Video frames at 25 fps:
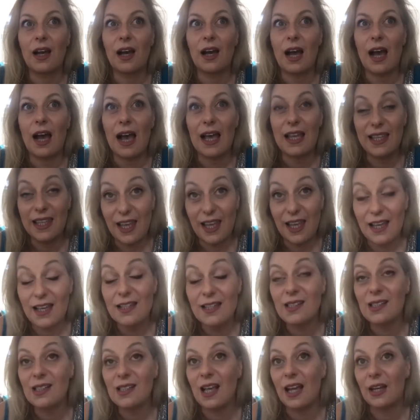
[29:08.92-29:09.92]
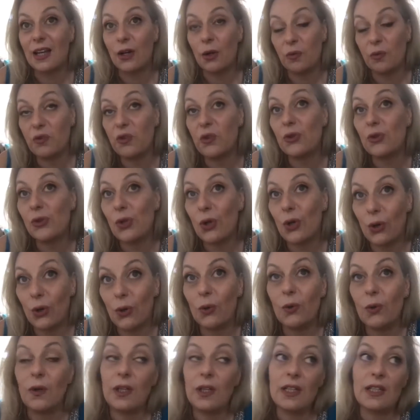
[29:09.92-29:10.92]
I guess an obvious
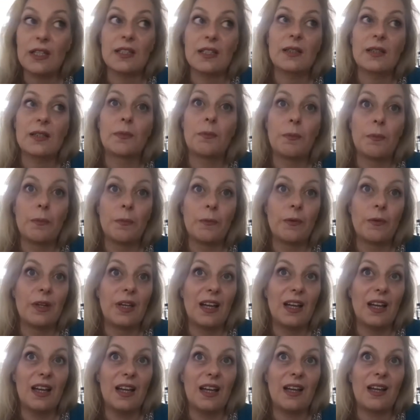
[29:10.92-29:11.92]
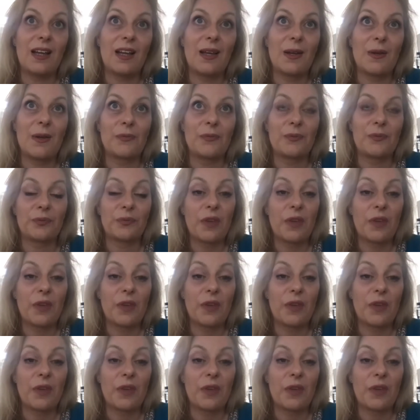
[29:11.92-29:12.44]
role is uh,